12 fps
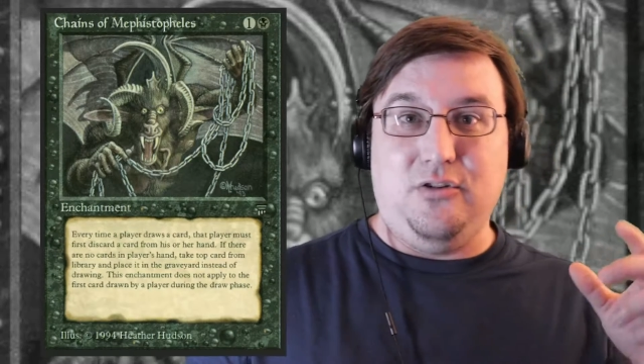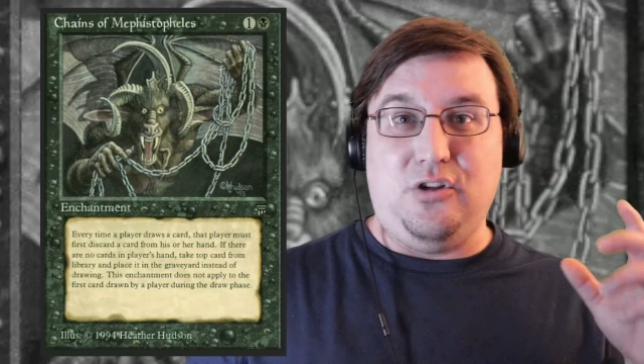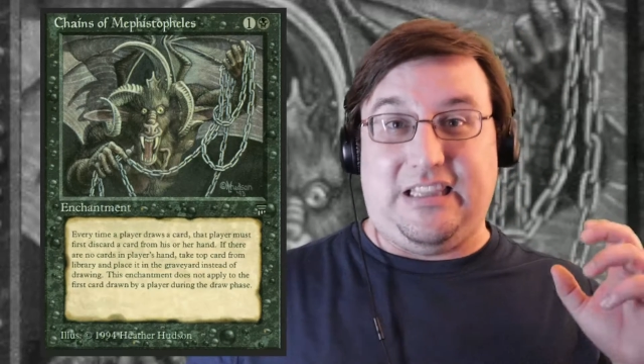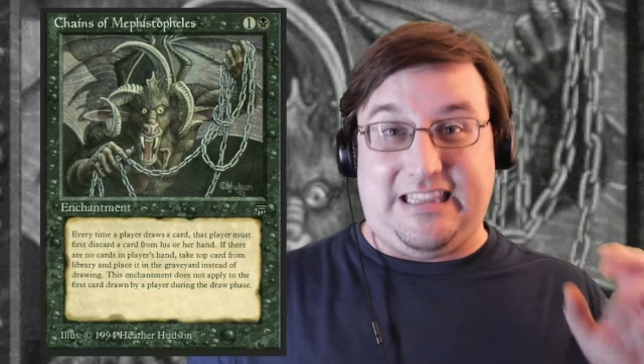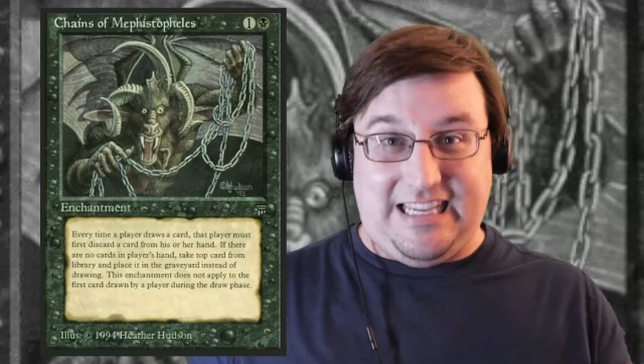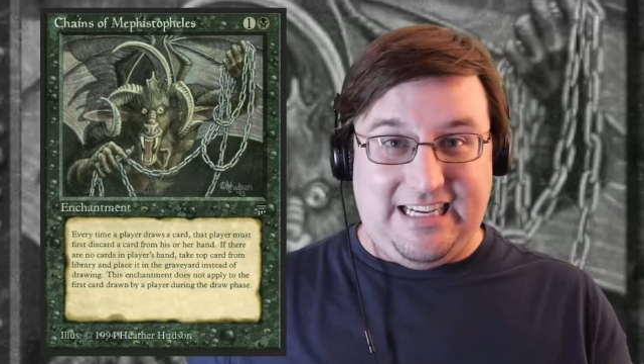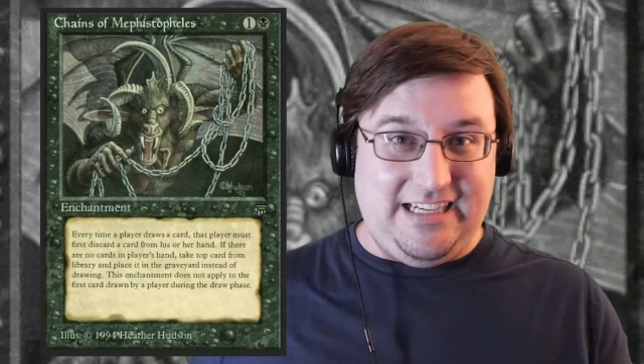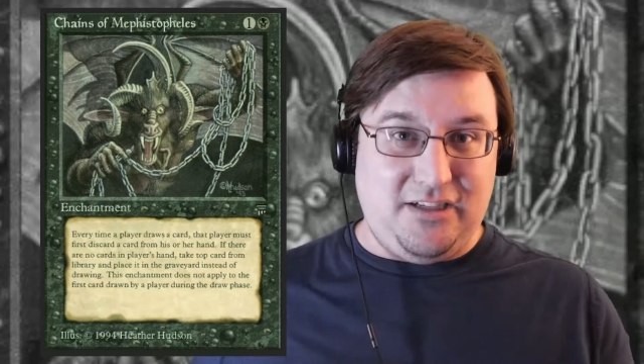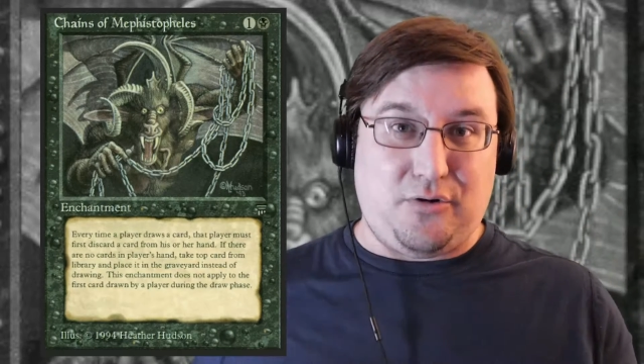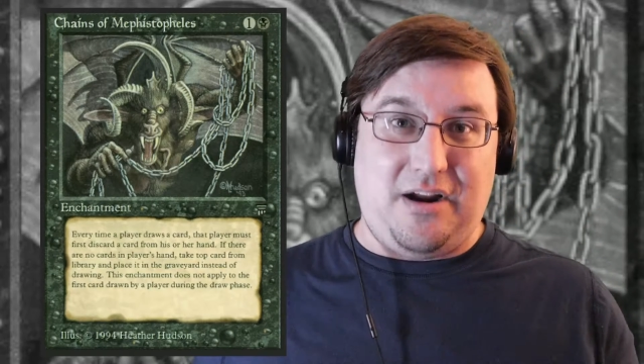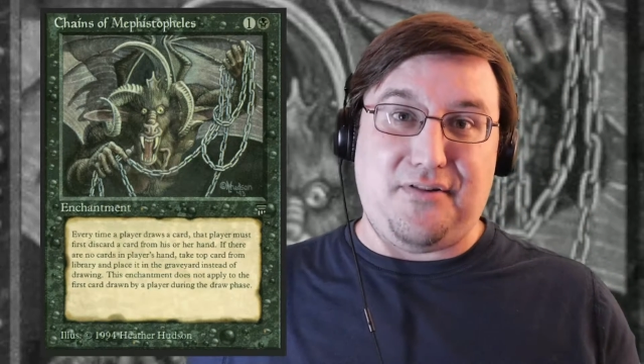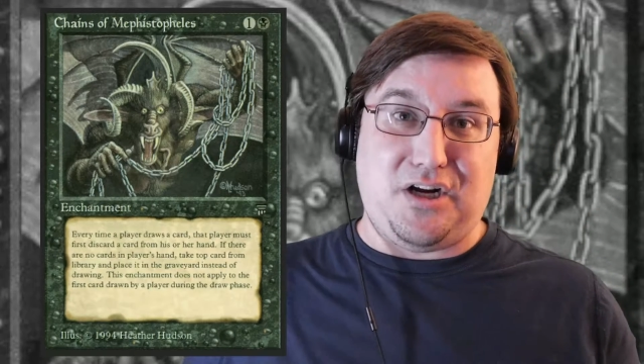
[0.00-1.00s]
Lean into
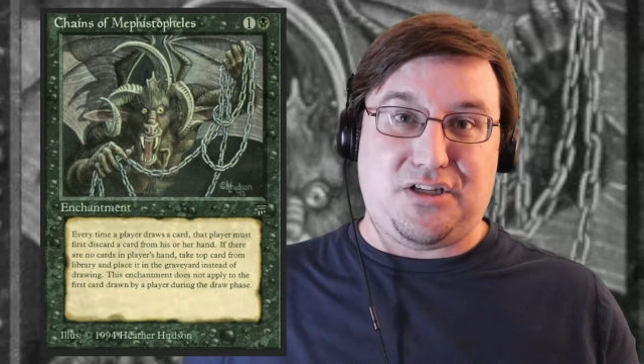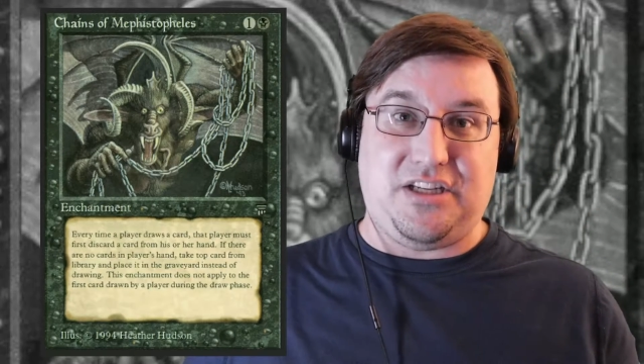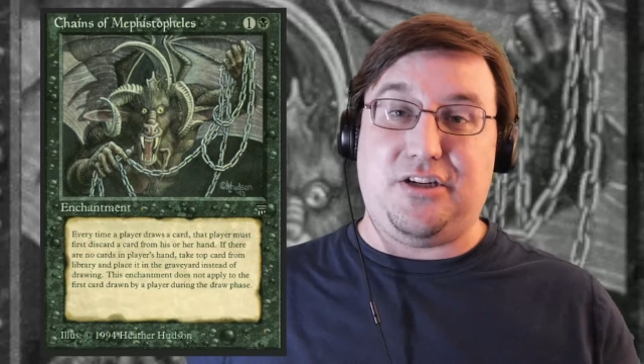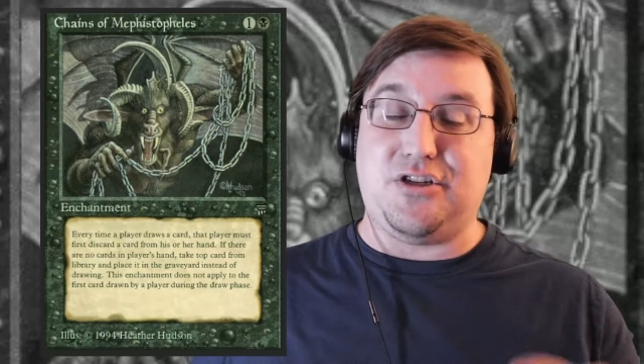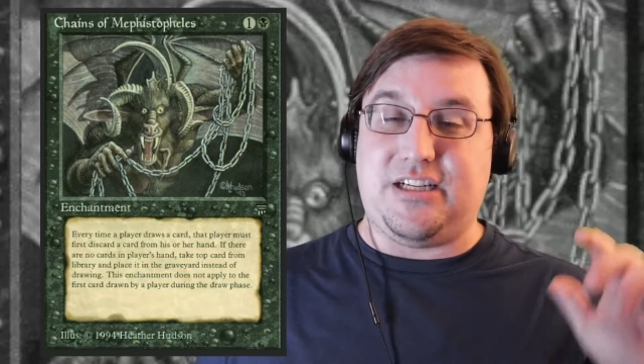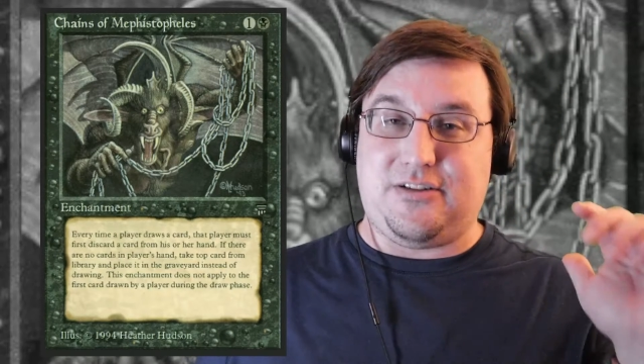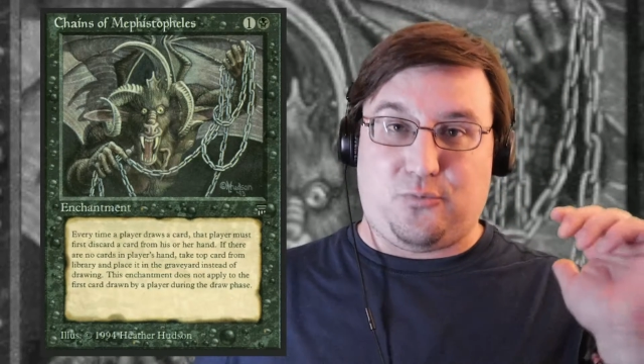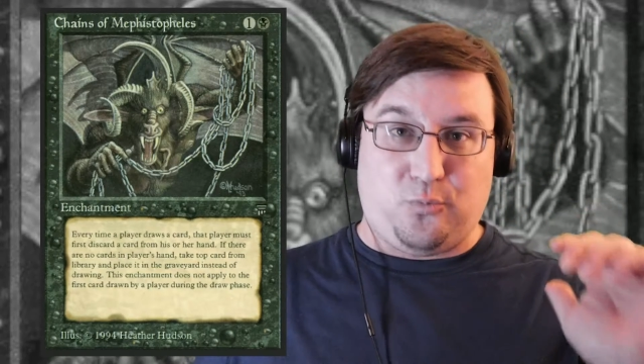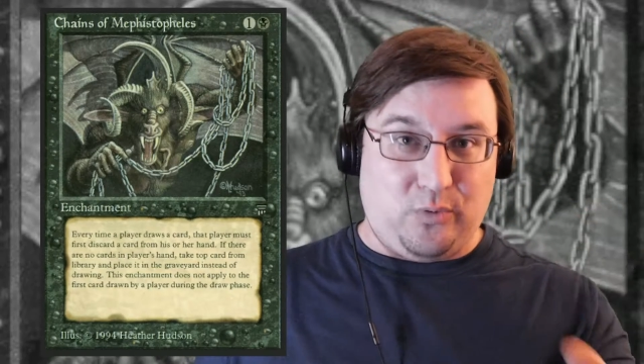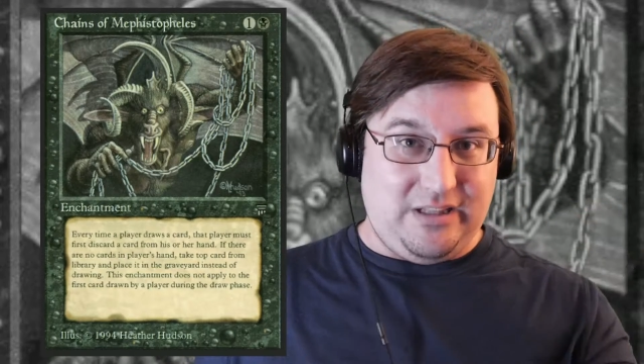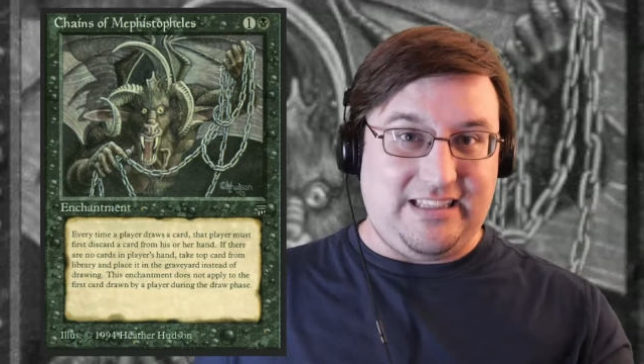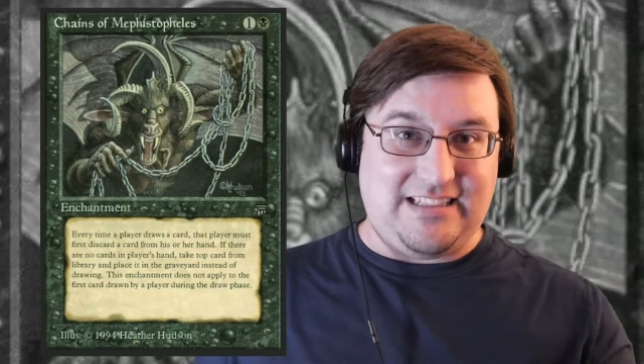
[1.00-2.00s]
graveyard synergies,
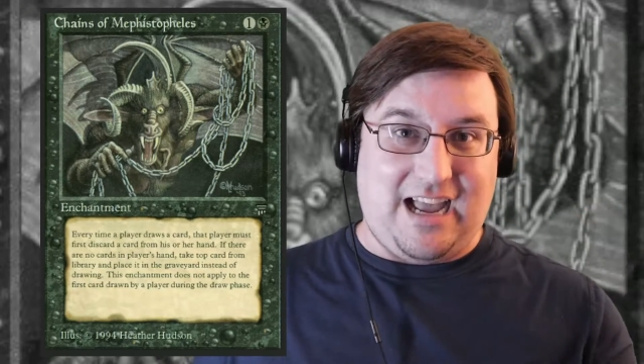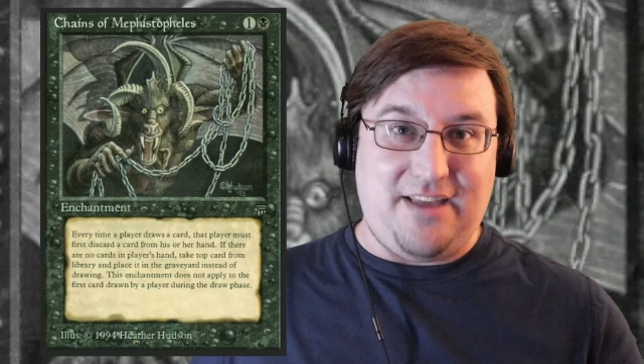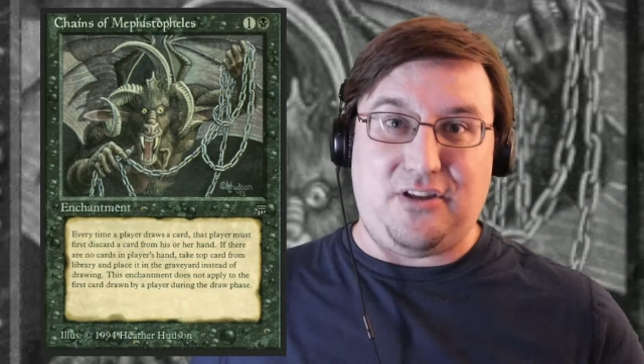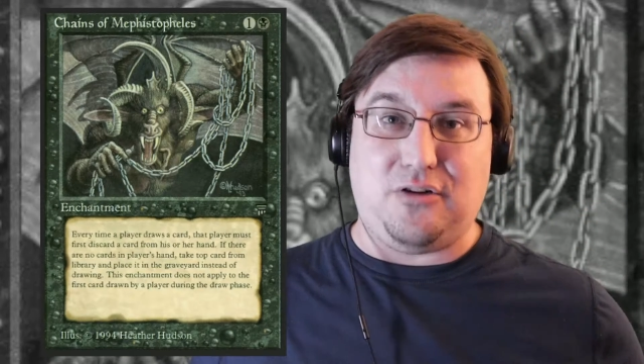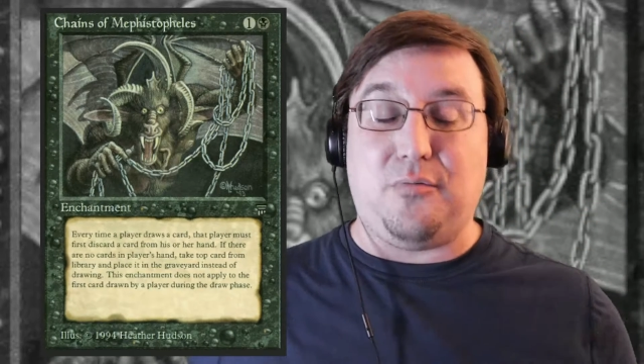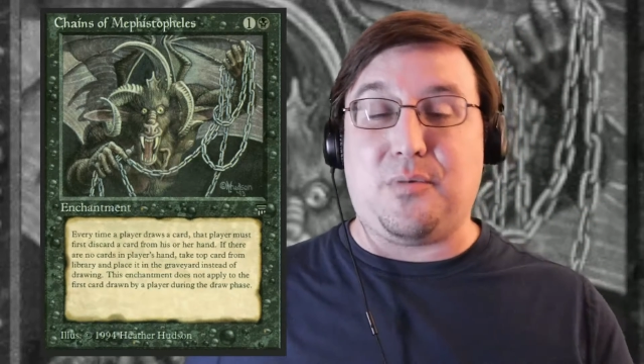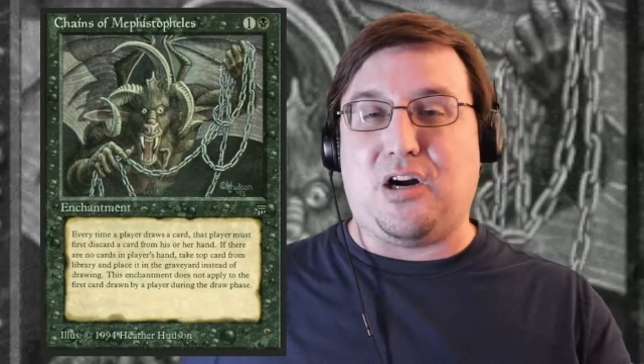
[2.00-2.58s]
really dive into them.